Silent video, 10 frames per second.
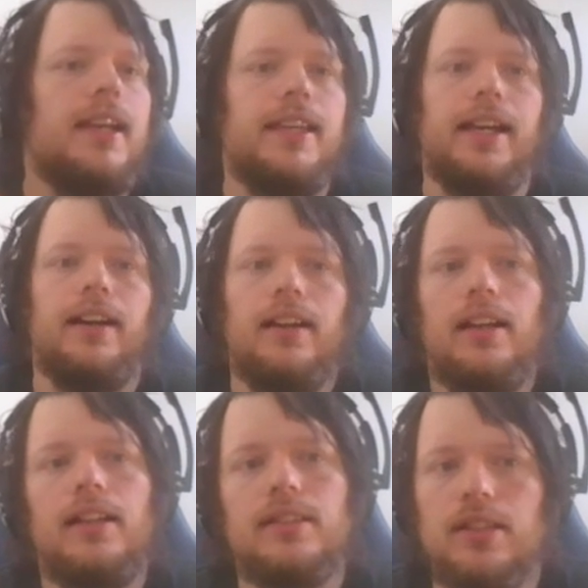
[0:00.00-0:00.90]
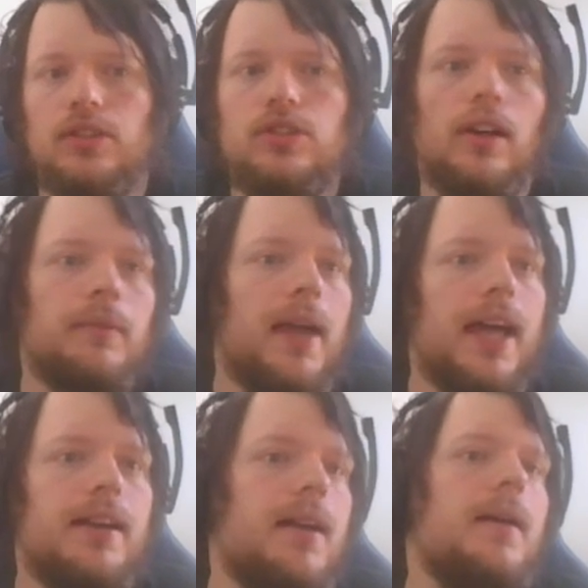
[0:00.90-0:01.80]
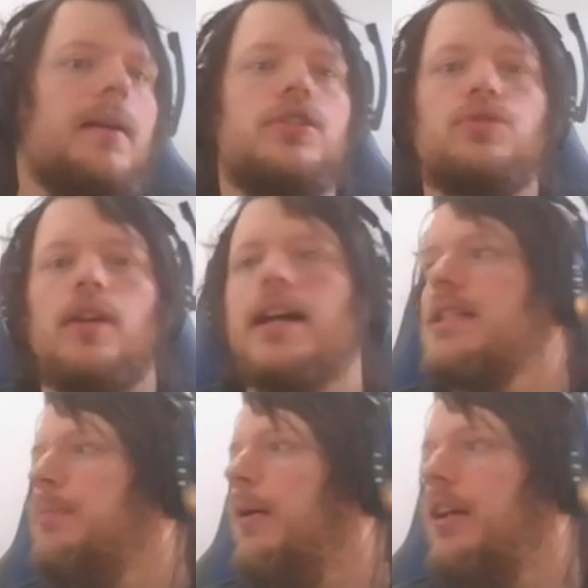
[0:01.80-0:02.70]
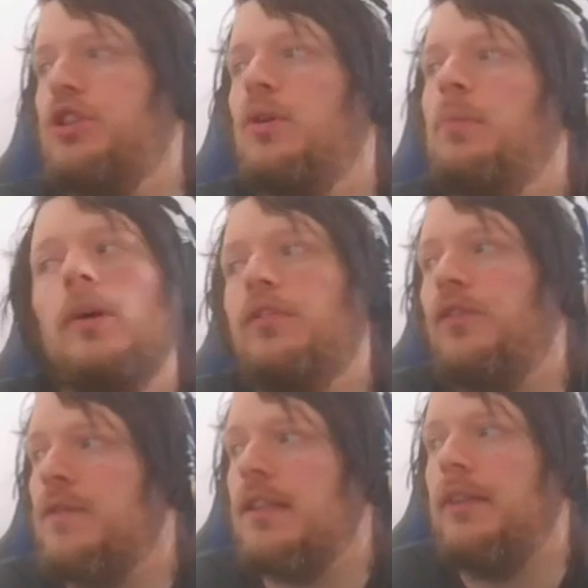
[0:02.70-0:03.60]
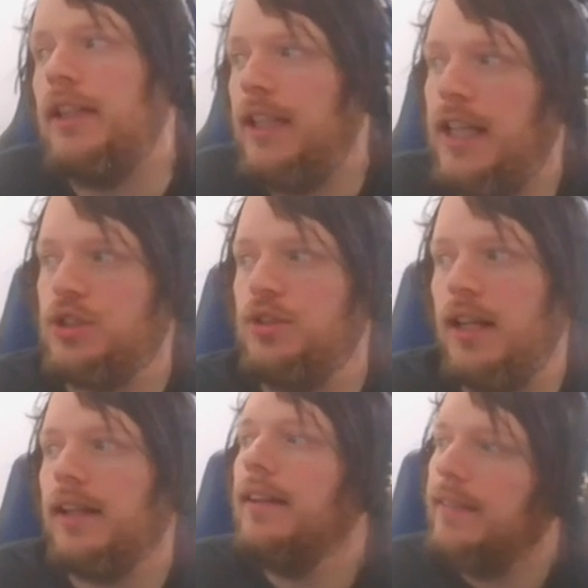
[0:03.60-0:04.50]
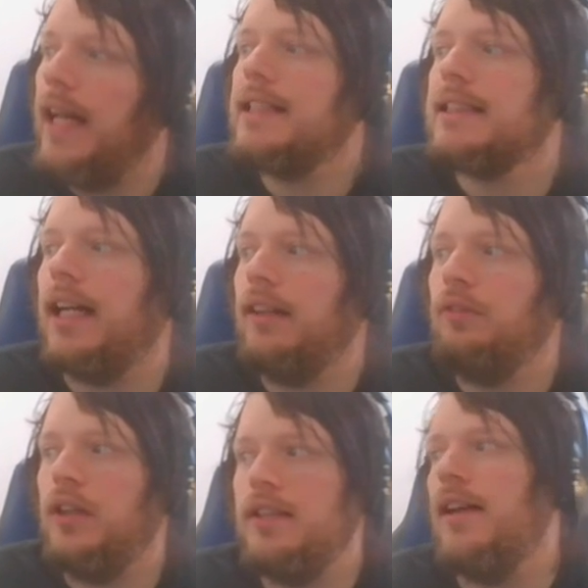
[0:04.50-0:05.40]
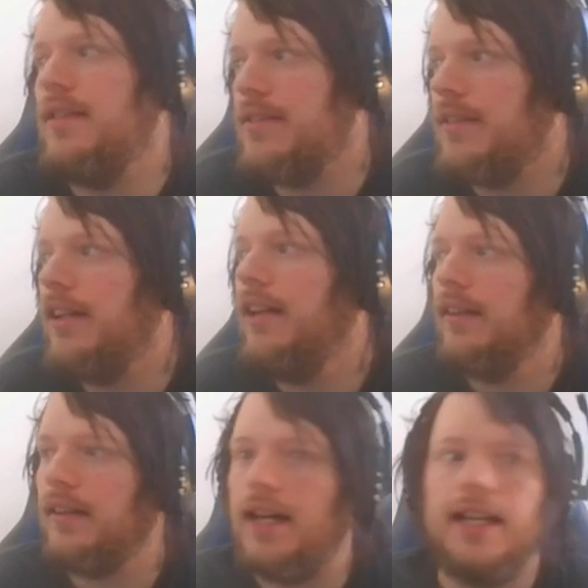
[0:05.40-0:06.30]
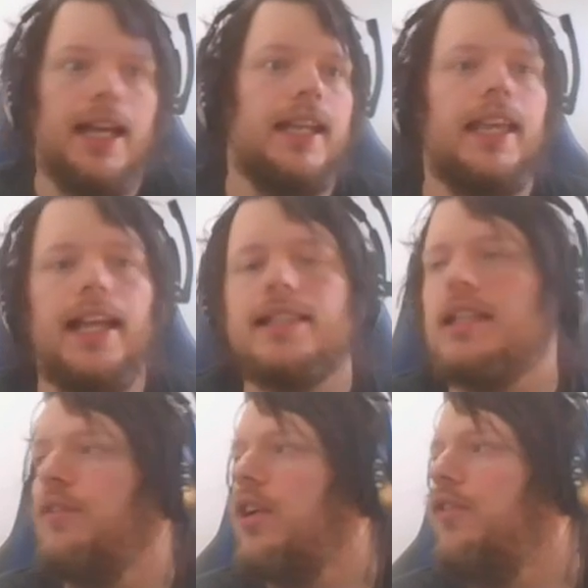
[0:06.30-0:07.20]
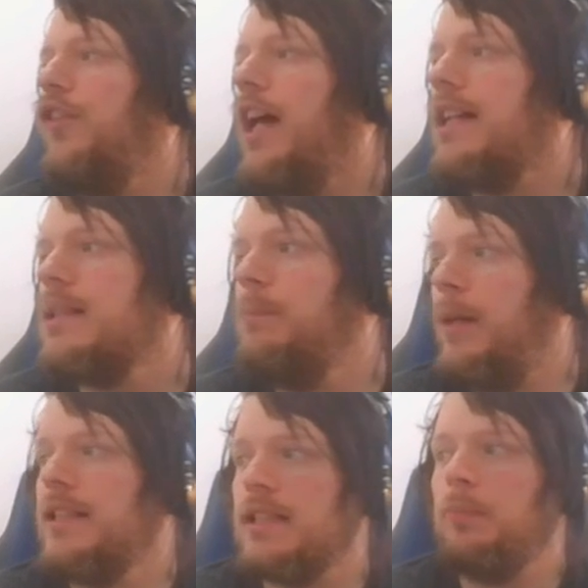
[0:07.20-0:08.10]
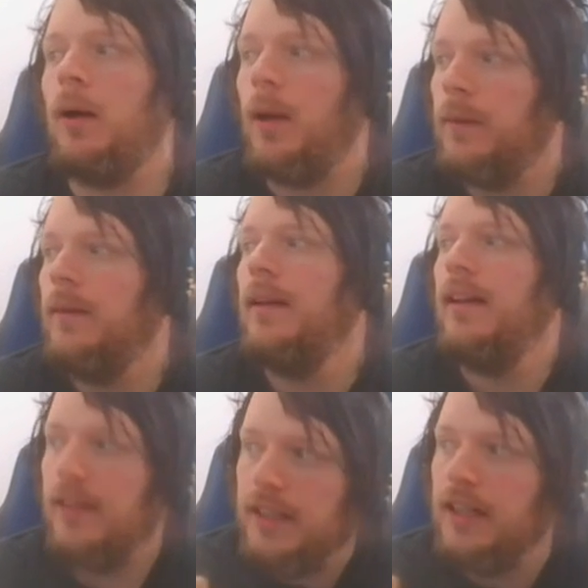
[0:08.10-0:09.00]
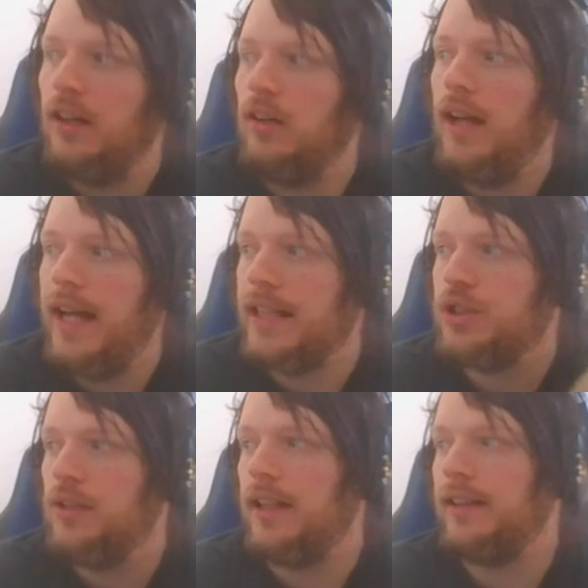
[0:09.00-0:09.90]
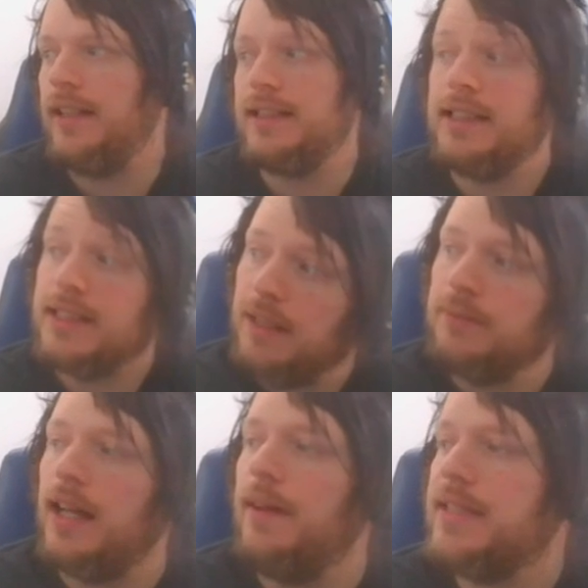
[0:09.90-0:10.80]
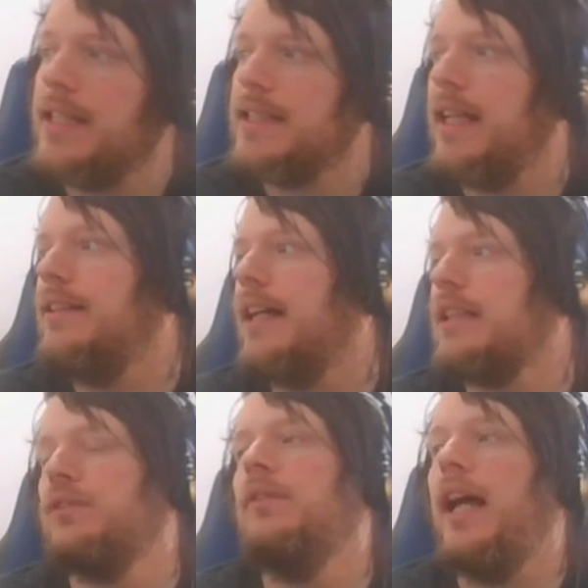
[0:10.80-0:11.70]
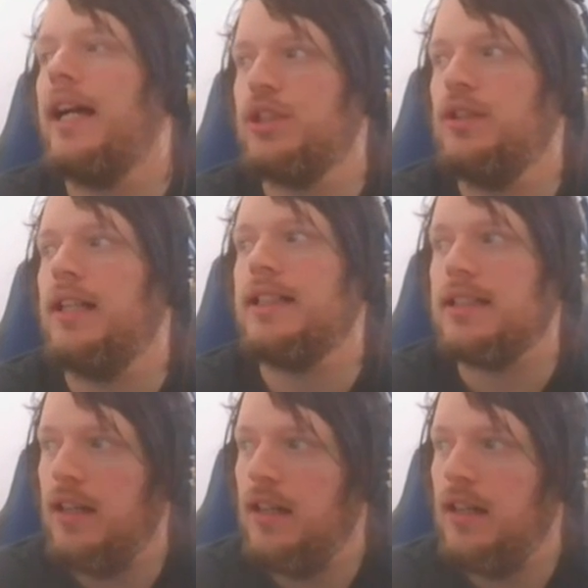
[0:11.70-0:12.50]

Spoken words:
Yeah, so Dogmatika tries to punish your opponent from summoning the extra deck. That's kind of what it does. Okay, and it gains different effects based upon, you know, extra deck things. And sometimes they send decks from extra decks.